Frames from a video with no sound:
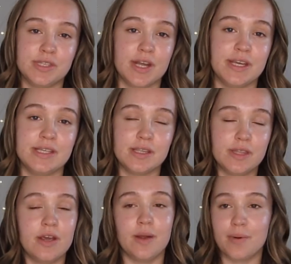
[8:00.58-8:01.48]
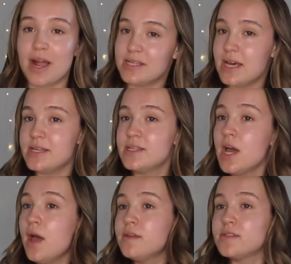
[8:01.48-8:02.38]
Studies, Theory and Practice.
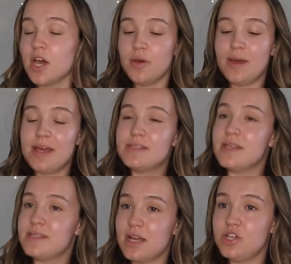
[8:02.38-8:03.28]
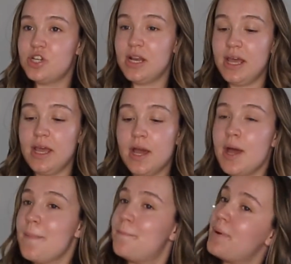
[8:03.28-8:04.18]
So it's essentially
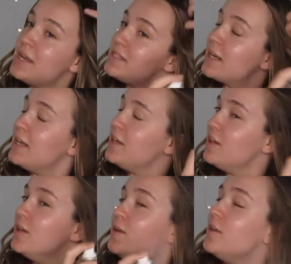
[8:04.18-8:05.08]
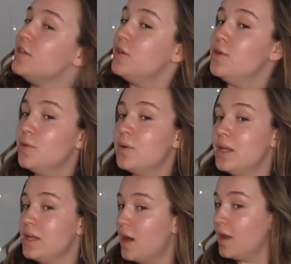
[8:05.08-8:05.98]
basically you
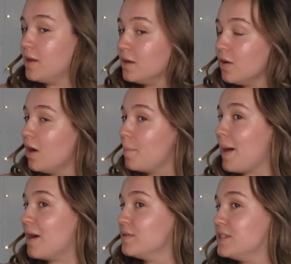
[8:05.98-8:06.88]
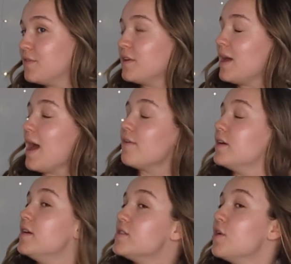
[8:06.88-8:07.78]
learn a lot about different
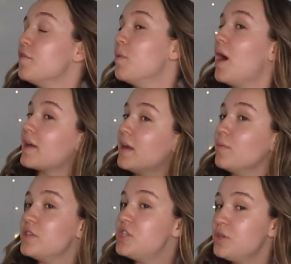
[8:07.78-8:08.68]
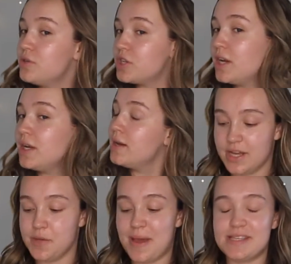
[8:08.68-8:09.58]
areas of working with children,
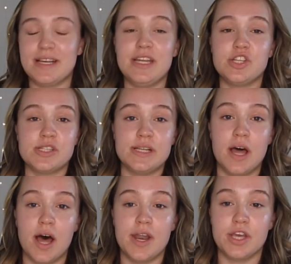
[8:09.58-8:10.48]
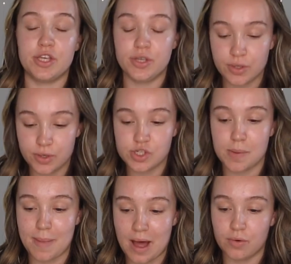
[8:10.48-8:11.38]
and you basically just learn a huge
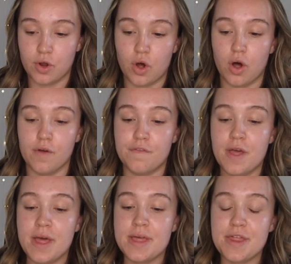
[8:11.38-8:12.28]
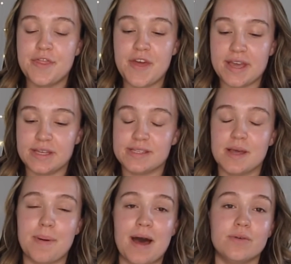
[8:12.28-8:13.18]
amount of things
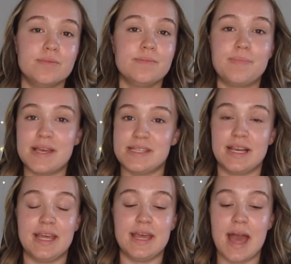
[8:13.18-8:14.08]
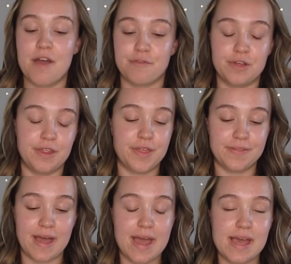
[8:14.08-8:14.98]
about basically
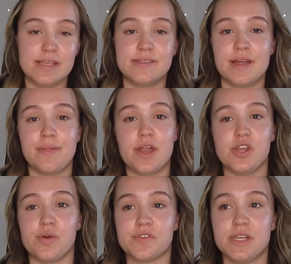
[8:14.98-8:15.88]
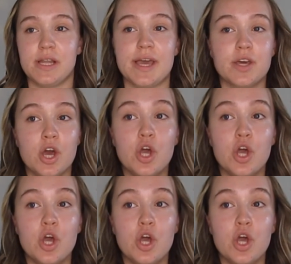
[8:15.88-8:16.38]
everything that is, and then you obviously like